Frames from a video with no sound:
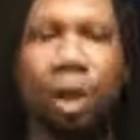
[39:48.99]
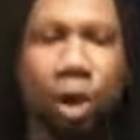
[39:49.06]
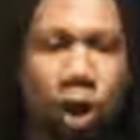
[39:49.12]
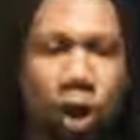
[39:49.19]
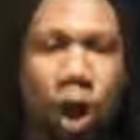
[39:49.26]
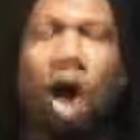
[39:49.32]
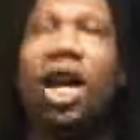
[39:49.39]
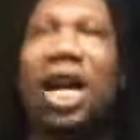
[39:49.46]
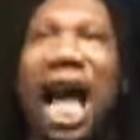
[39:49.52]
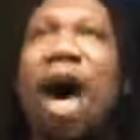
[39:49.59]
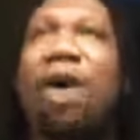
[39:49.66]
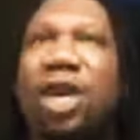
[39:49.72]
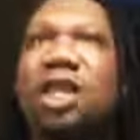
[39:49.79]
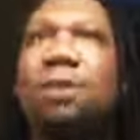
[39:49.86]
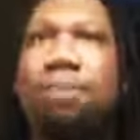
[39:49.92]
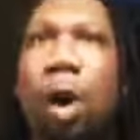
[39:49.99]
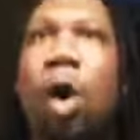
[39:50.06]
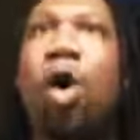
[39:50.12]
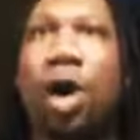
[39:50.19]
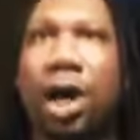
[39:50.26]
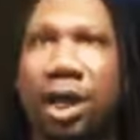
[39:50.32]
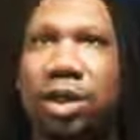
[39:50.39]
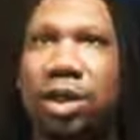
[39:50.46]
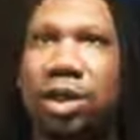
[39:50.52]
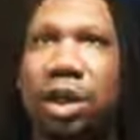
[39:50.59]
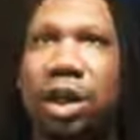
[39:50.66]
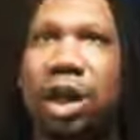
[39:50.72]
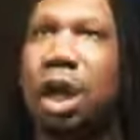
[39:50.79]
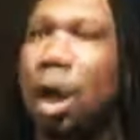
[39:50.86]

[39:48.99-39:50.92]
started out as boys,